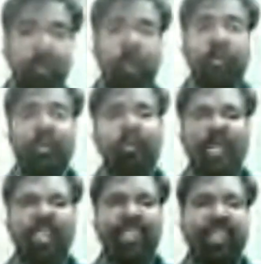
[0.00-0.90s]
of the
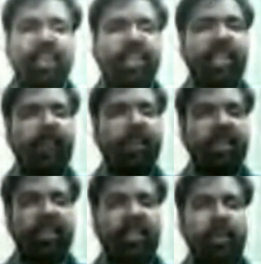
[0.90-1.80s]
best satirical pieces
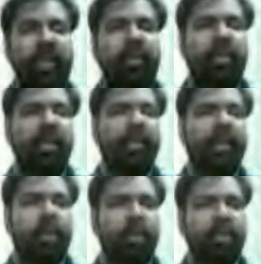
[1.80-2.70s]
that you would ever come
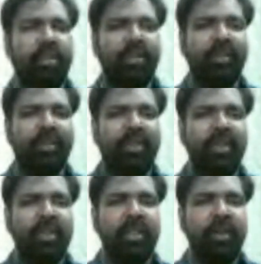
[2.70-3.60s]
across.
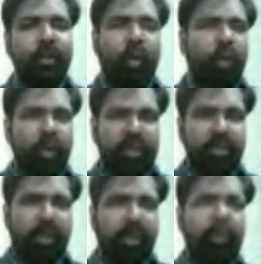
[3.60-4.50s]
What was
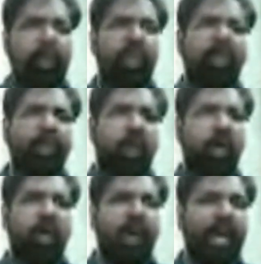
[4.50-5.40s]
popularly called
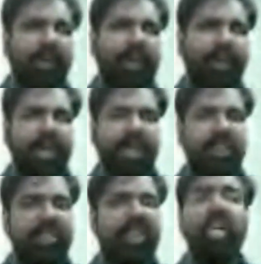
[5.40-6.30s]
back then as
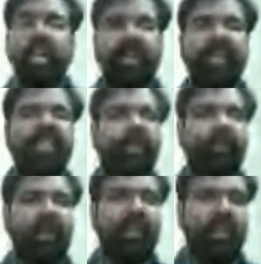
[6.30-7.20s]

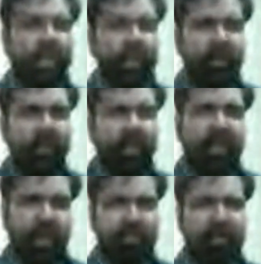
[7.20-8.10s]
Nasbandi the
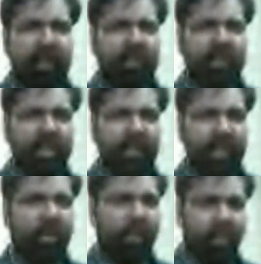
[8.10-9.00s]
compulsory
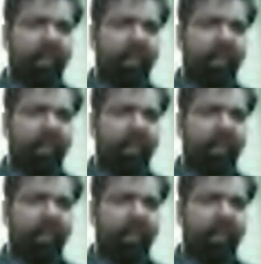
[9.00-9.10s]
or